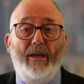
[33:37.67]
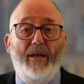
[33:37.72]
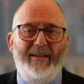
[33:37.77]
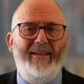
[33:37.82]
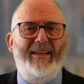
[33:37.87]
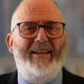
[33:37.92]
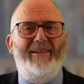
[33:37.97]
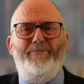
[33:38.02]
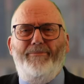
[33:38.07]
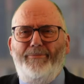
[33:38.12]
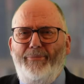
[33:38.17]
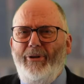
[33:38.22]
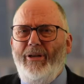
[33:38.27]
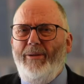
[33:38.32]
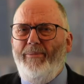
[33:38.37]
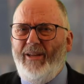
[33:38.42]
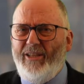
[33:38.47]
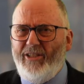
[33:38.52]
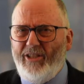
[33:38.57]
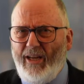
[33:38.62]
Now, pretty
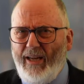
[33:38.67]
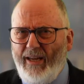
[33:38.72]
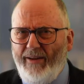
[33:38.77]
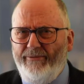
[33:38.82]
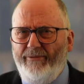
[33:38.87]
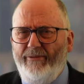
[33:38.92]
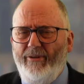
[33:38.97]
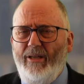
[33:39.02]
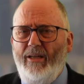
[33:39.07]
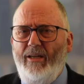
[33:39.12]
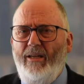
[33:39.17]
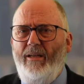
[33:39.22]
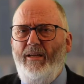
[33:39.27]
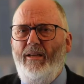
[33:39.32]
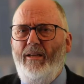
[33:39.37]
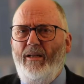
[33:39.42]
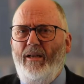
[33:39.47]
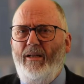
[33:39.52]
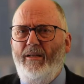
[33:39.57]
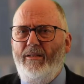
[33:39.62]
much
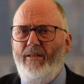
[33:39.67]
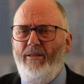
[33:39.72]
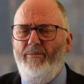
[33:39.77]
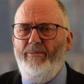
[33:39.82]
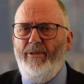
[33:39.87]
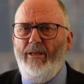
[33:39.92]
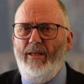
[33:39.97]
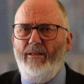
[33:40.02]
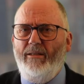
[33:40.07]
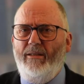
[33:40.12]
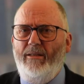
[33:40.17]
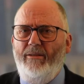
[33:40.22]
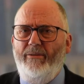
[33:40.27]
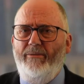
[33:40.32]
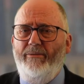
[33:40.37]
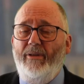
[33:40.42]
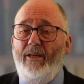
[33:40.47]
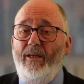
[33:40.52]
every subjunctive